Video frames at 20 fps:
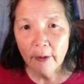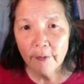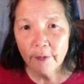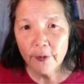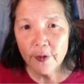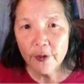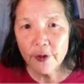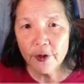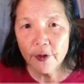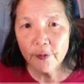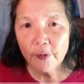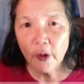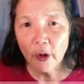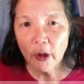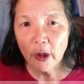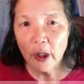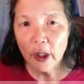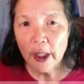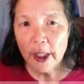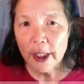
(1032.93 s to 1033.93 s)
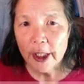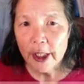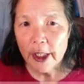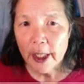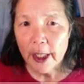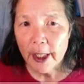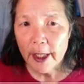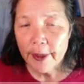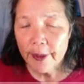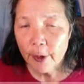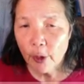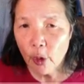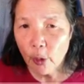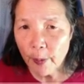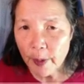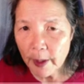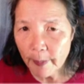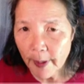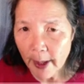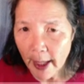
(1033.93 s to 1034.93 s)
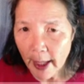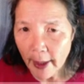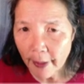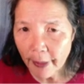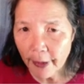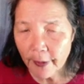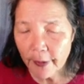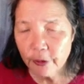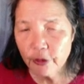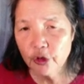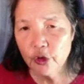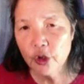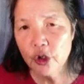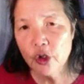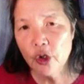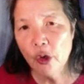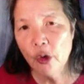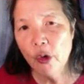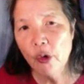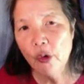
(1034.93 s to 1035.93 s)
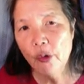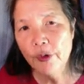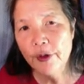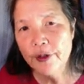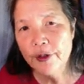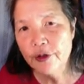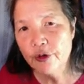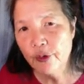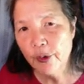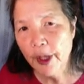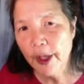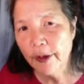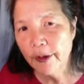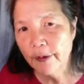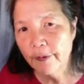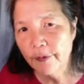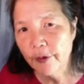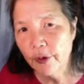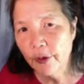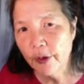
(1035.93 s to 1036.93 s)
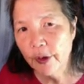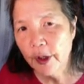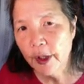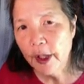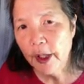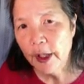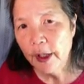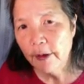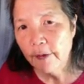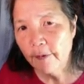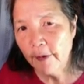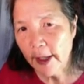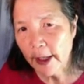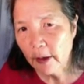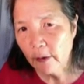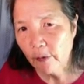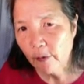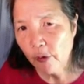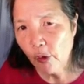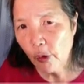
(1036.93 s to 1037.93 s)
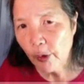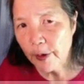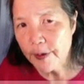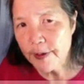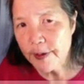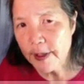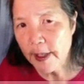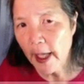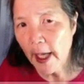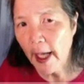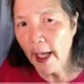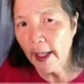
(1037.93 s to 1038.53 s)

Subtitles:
First of all, the homeopath should know the strength of your vital force,